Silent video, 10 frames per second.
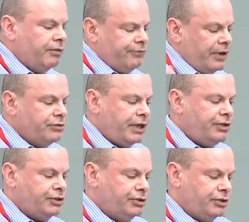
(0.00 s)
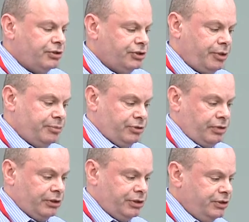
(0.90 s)
foundations and
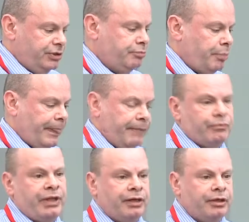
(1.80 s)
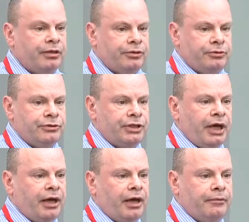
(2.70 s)
substructures, that includes
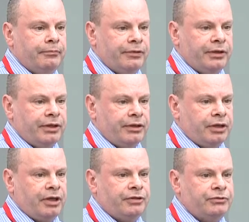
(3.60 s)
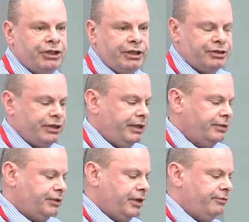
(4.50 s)
the kind of geotech
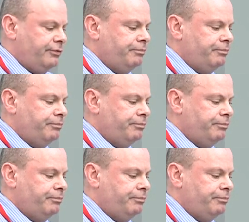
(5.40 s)
stuff,